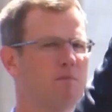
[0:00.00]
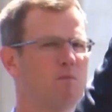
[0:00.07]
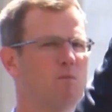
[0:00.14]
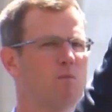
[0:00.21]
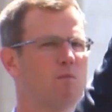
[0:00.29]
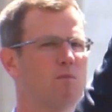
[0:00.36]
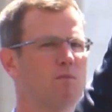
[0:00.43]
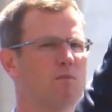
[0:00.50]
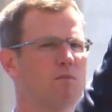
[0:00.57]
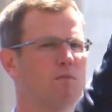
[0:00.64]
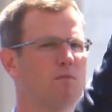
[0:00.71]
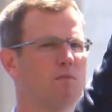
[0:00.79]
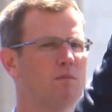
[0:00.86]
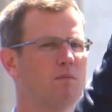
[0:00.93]

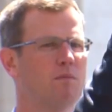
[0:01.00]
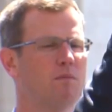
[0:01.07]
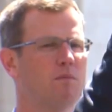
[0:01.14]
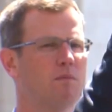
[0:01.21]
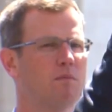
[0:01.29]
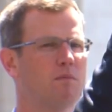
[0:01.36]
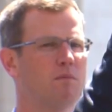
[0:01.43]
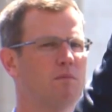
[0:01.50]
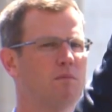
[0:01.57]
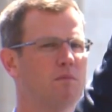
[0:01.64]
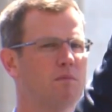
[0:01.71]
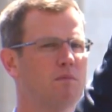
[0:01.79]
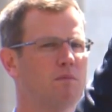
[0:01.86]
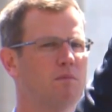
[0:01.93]

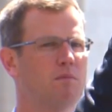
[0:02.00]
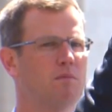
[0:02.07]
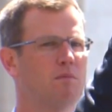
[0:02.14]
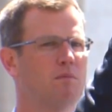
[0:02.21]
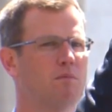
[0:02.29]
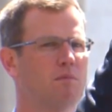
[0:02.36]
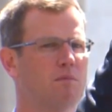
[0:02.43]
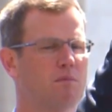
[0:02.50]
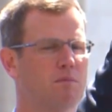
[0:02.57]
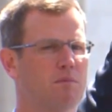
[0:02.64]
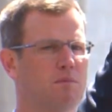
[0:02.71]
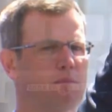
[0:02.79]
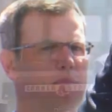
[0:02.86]
No words are spoken by the person on screen.